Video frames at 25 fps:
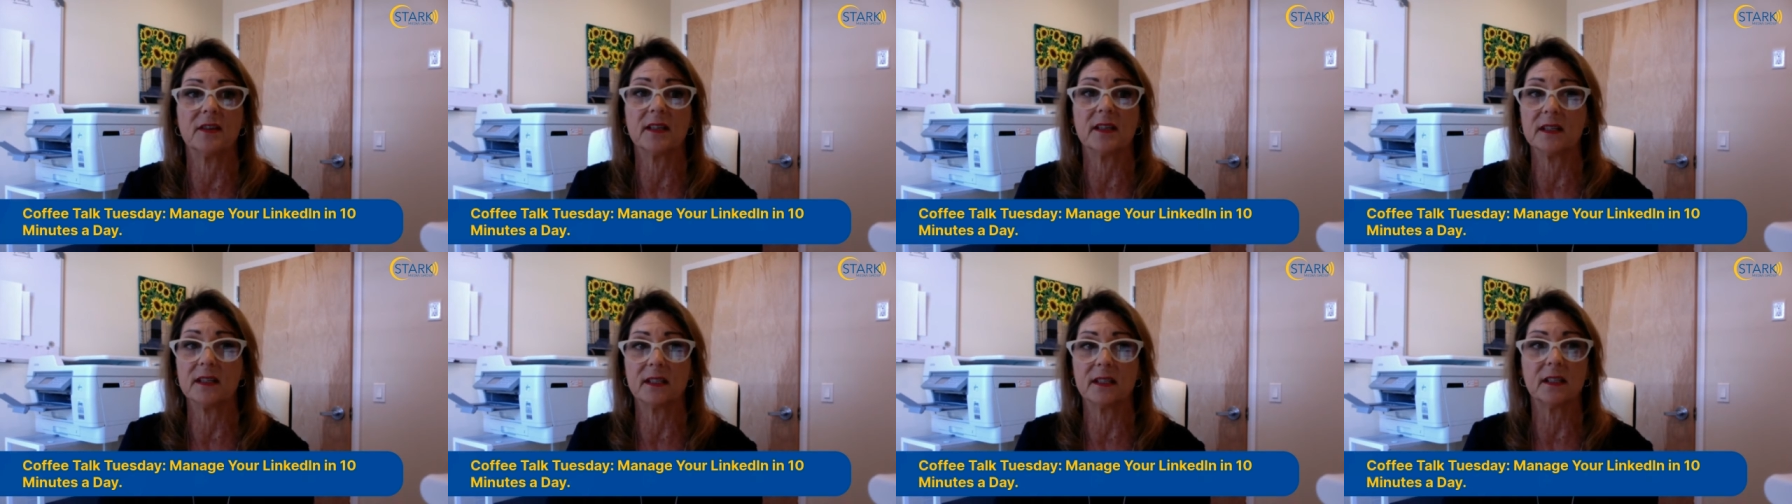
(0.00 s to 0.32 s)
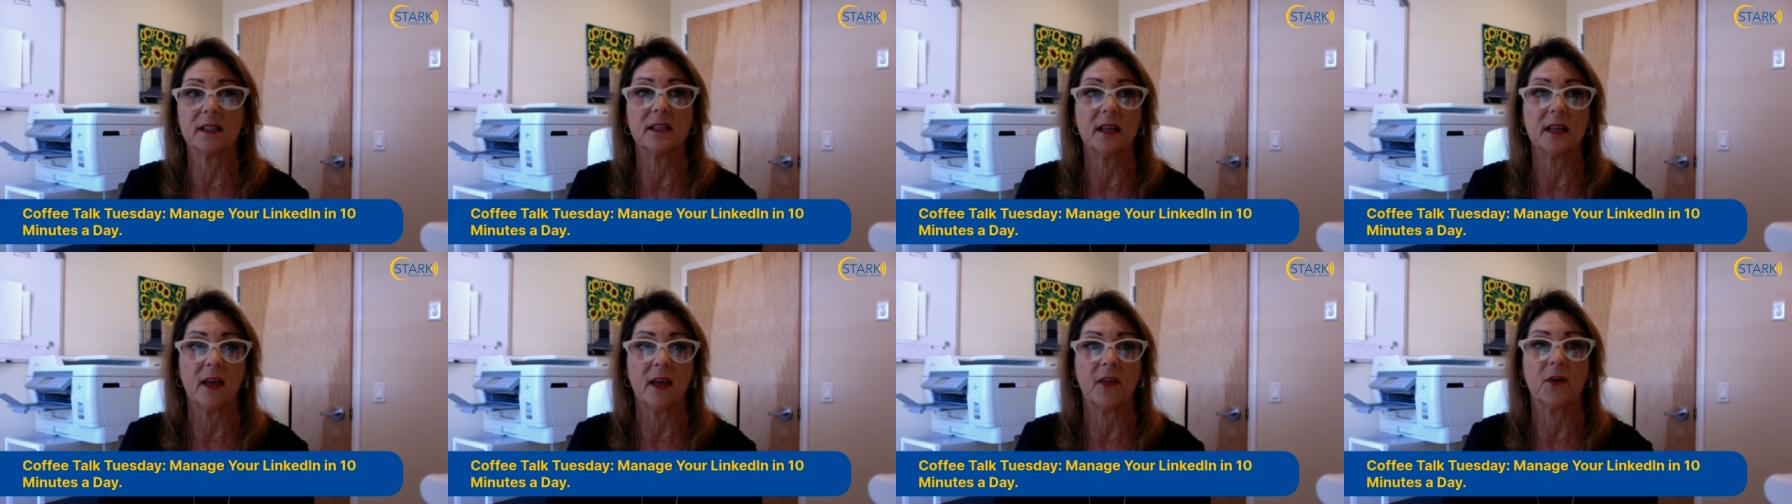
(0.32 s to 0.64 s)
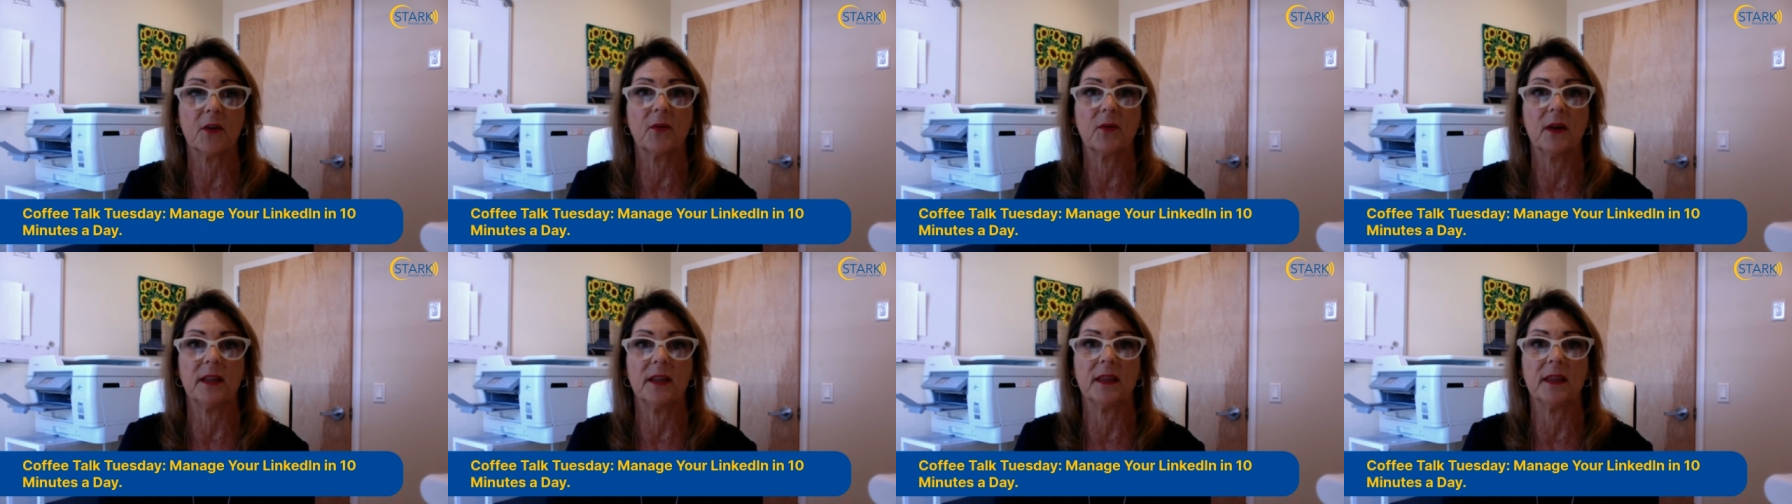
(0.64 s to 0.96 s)
It's
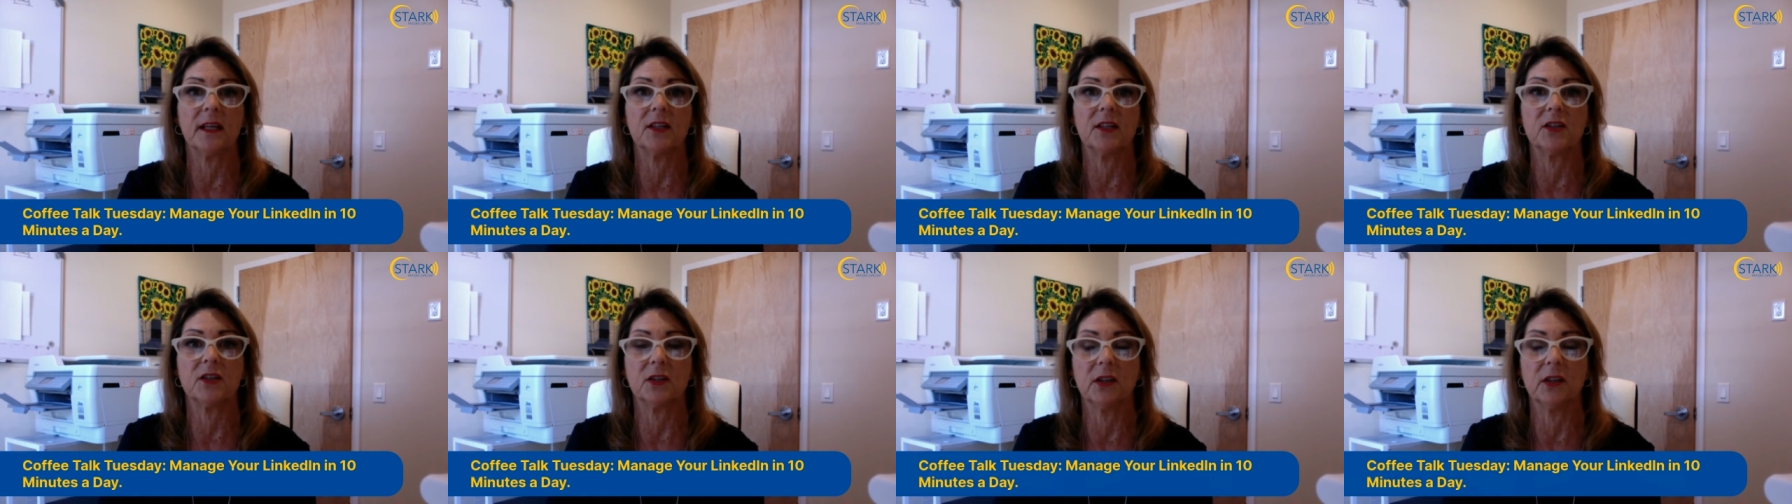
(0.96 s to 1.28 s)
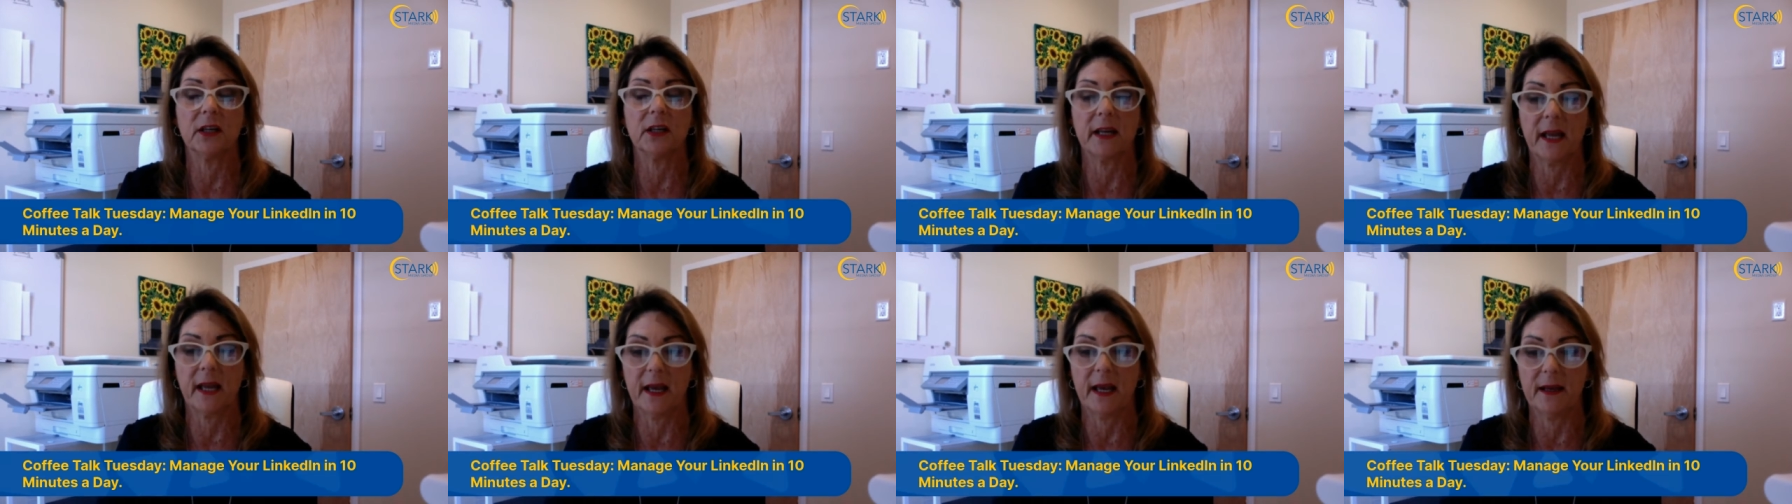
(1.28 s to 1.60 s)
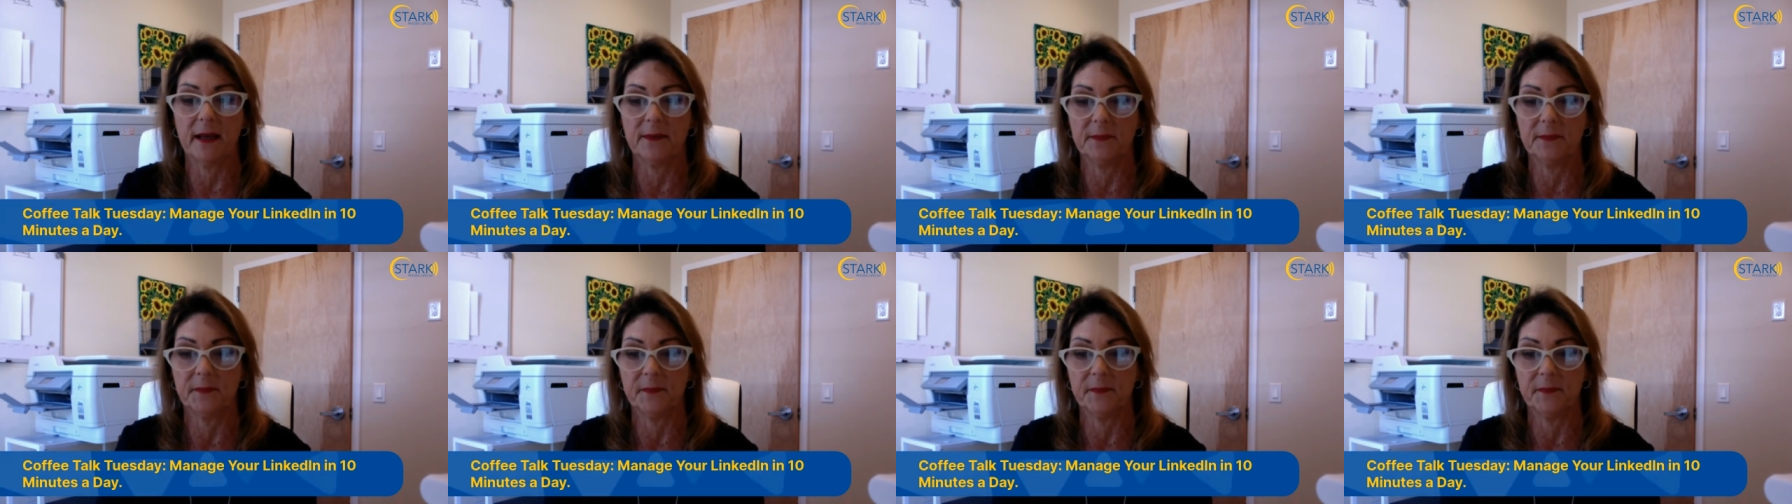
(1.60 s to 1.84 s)
another great thing to look at.